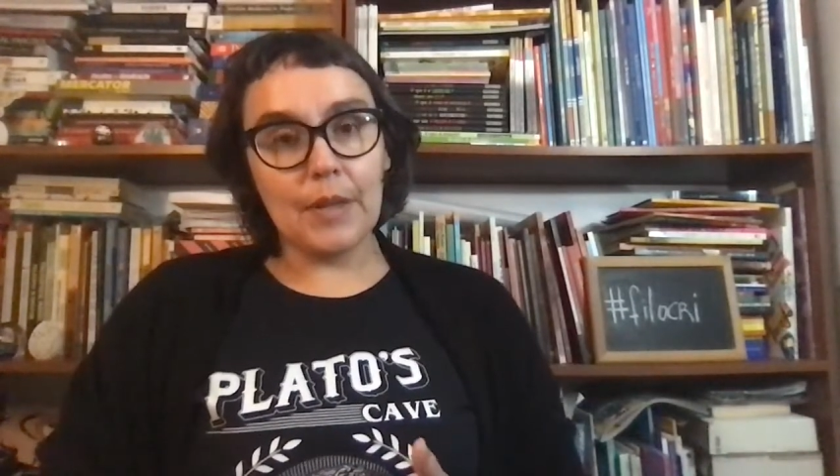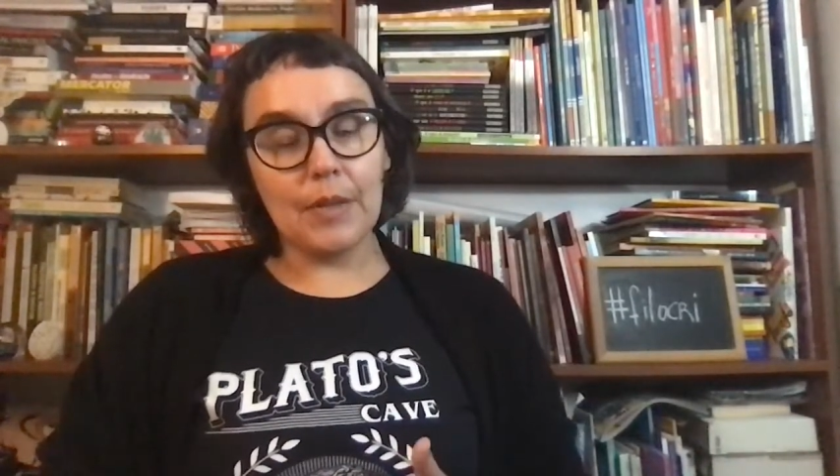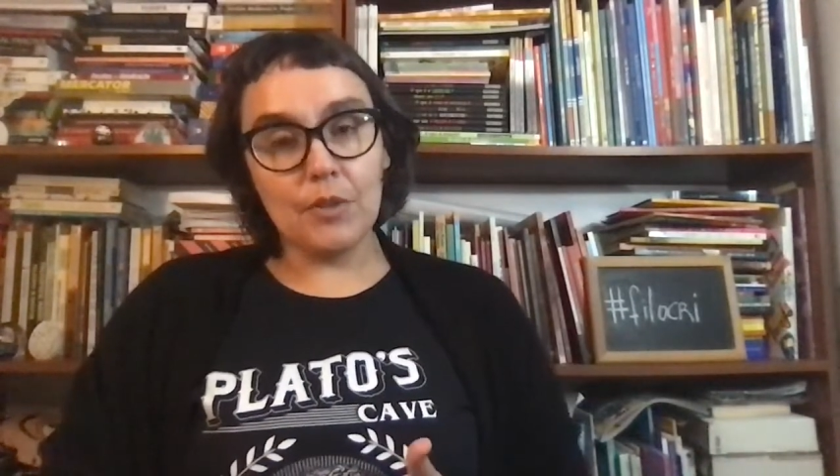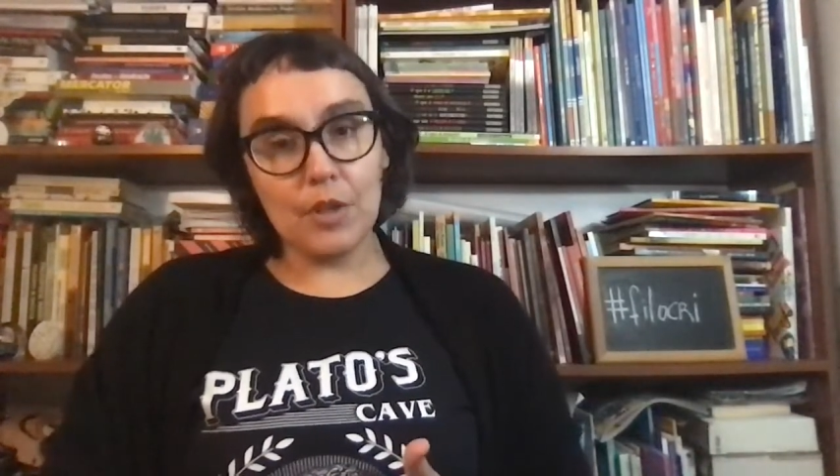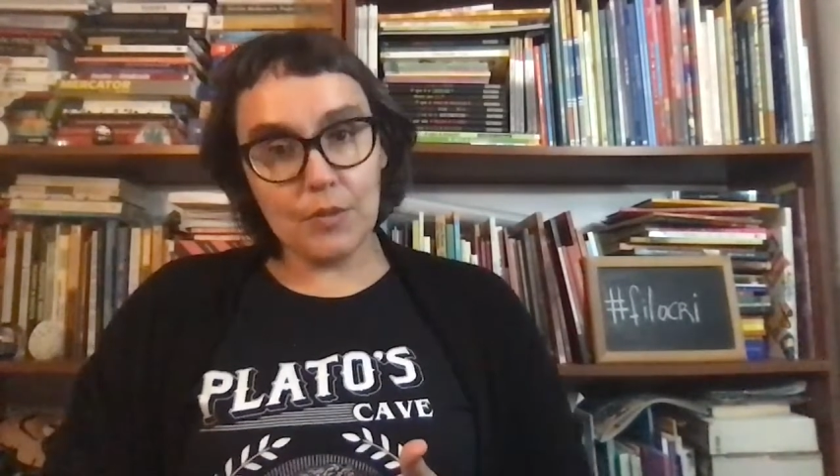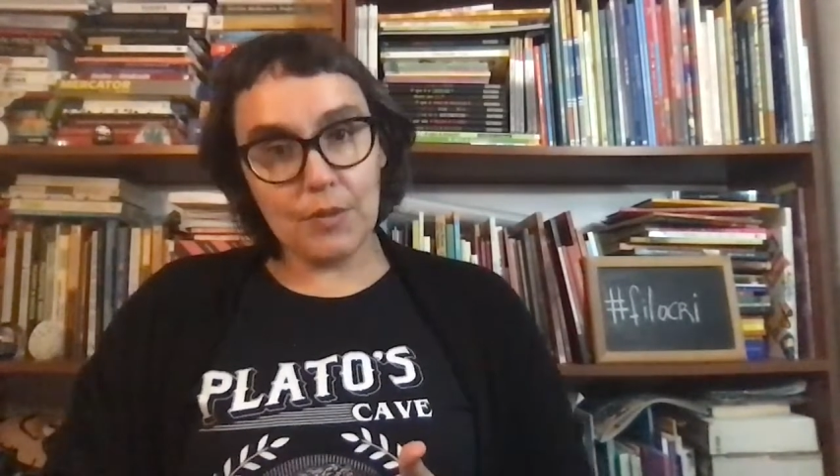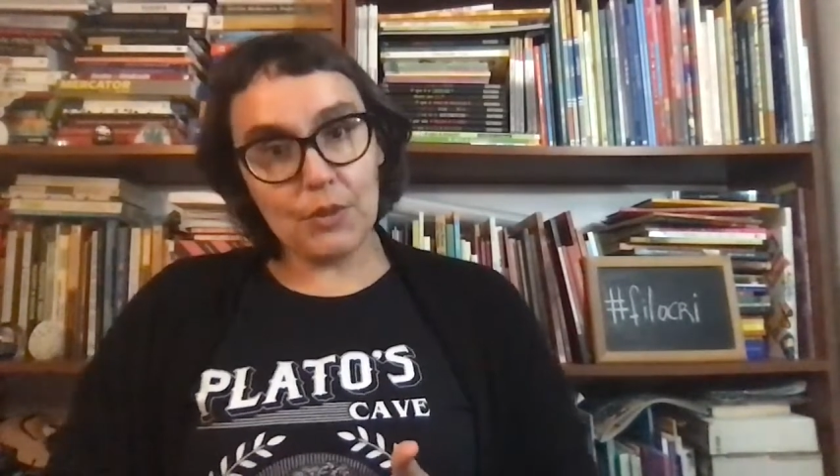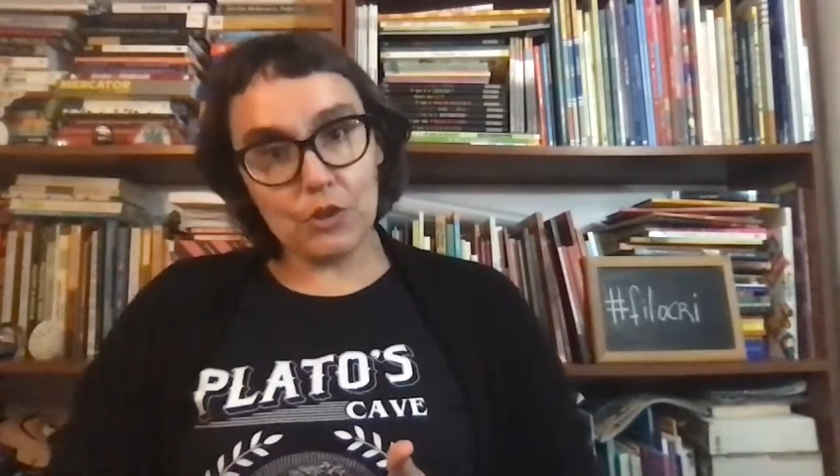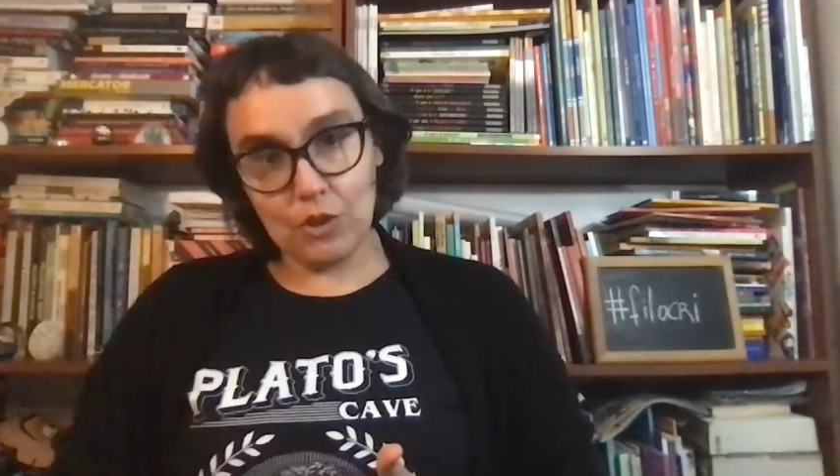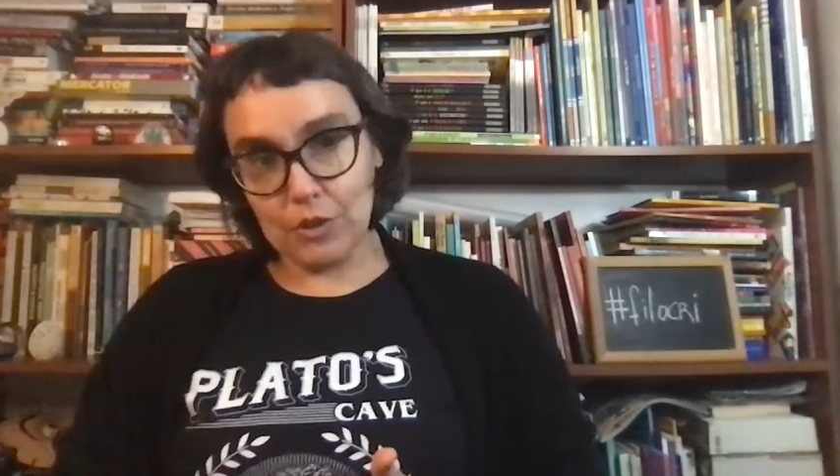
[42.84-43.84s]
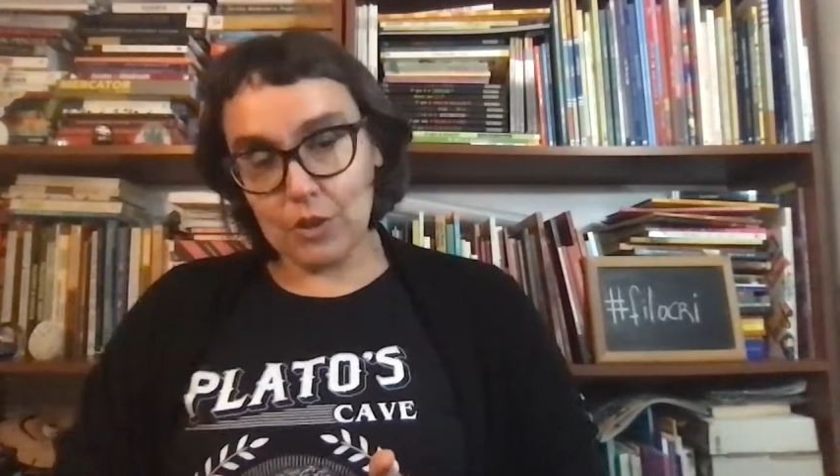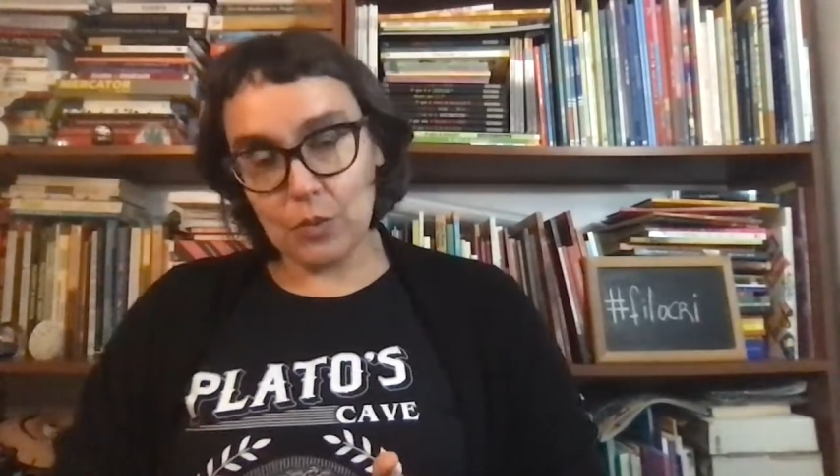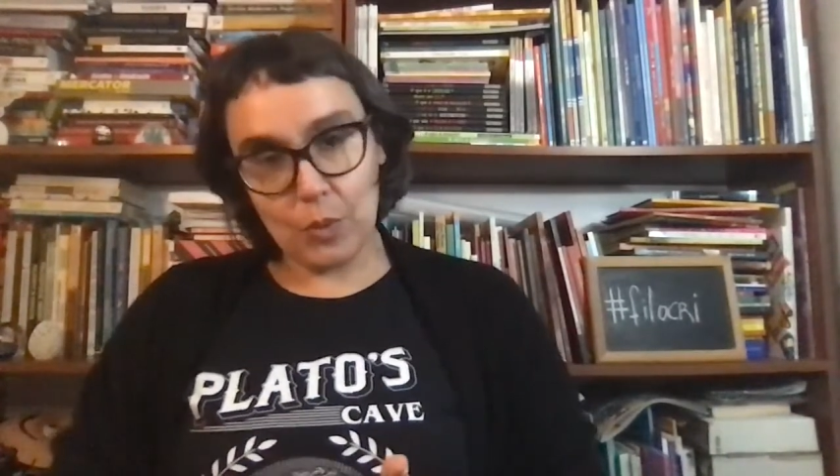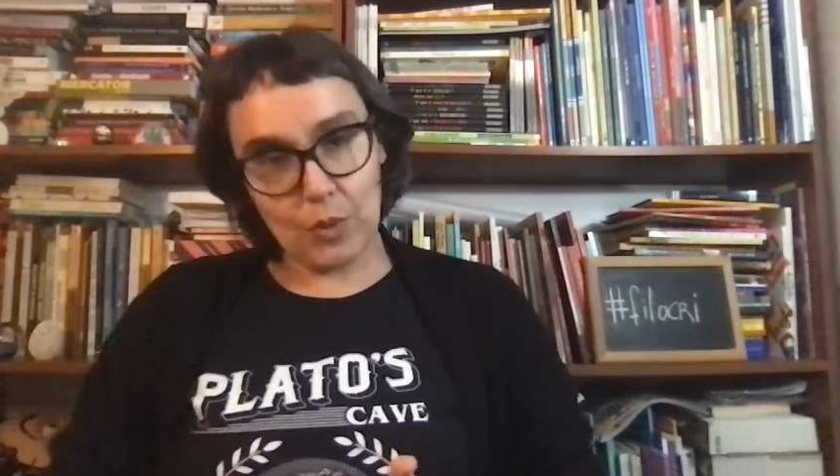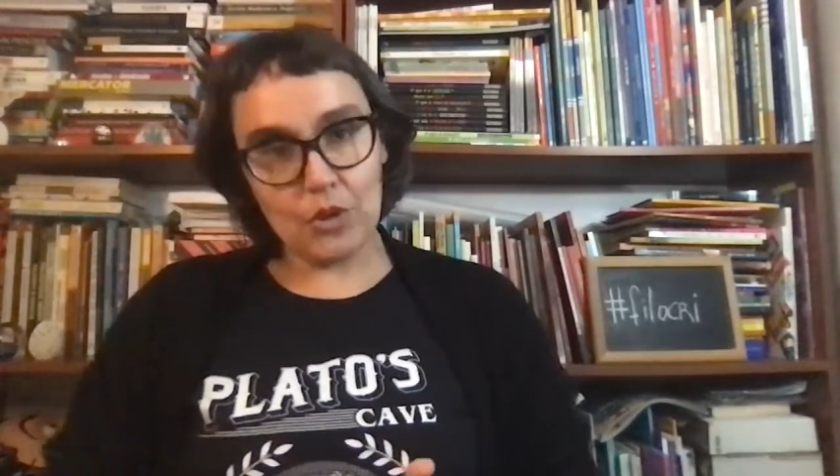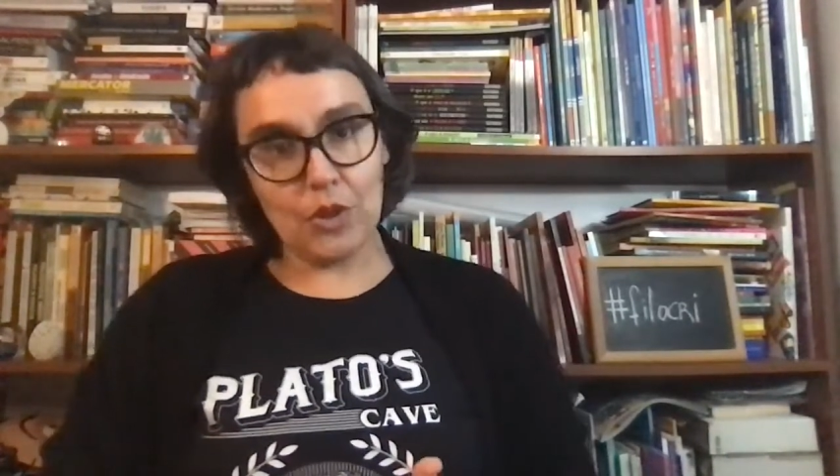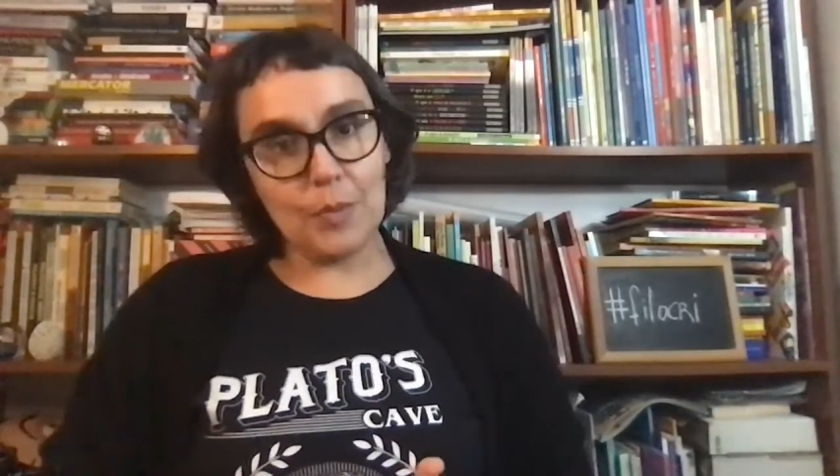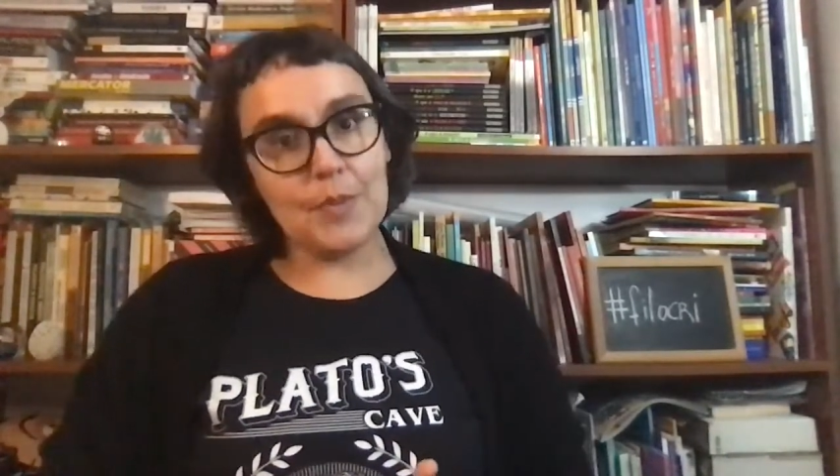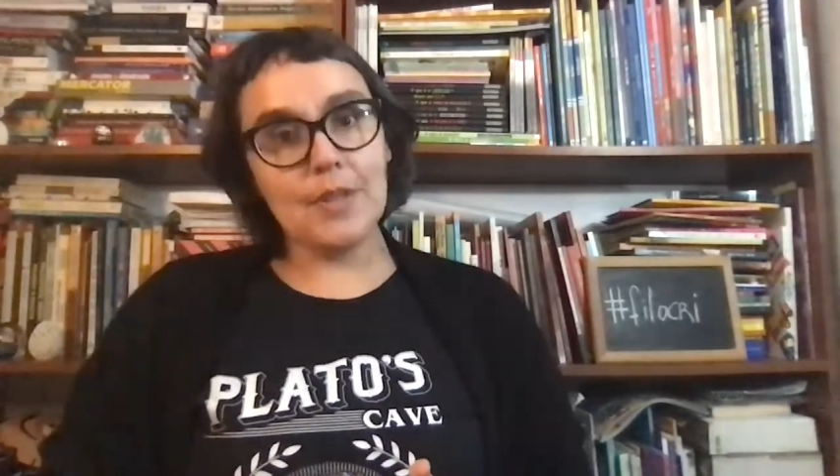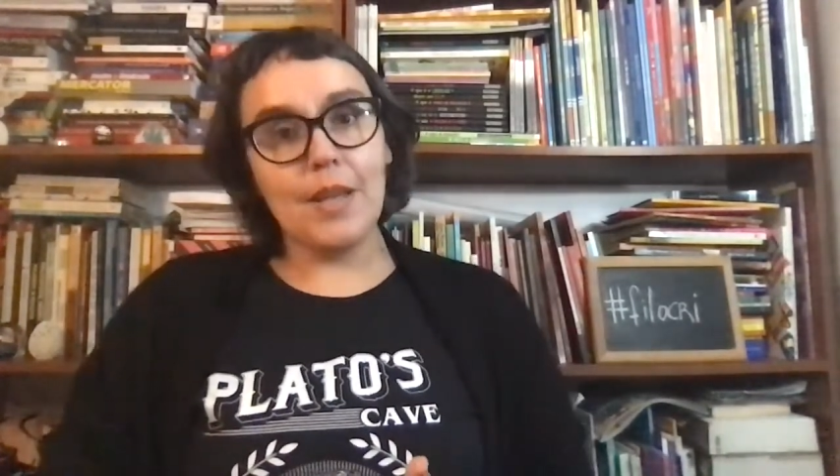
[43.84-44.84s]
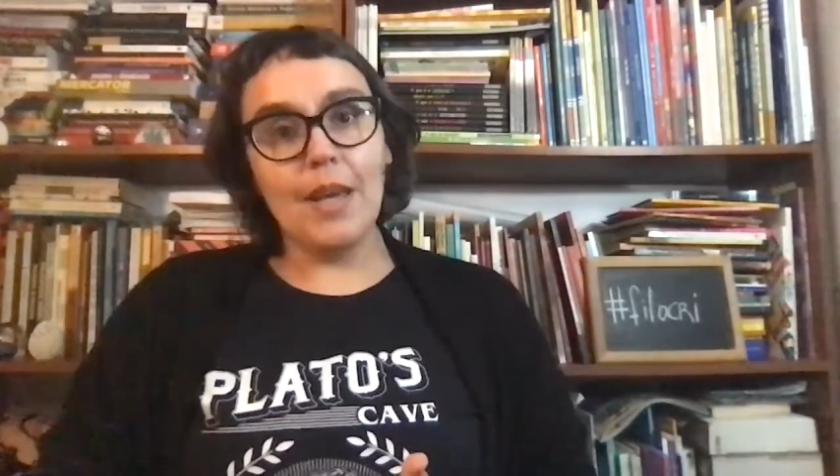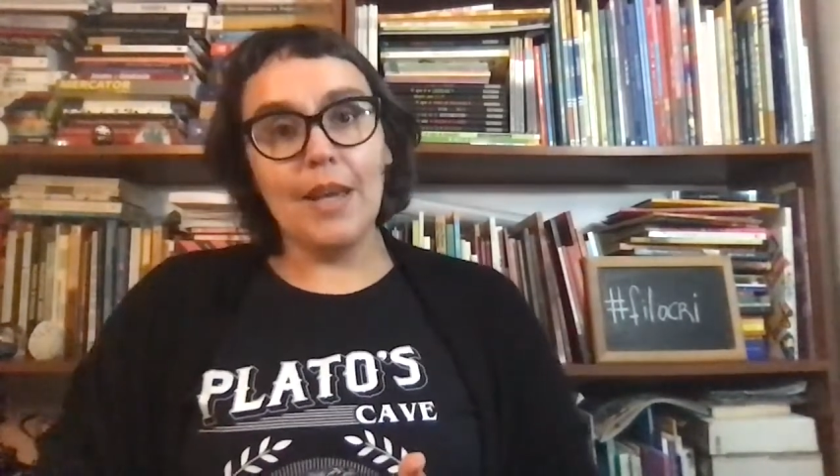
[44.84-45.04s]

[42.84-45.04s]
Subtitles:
Philosophy for Children workshops.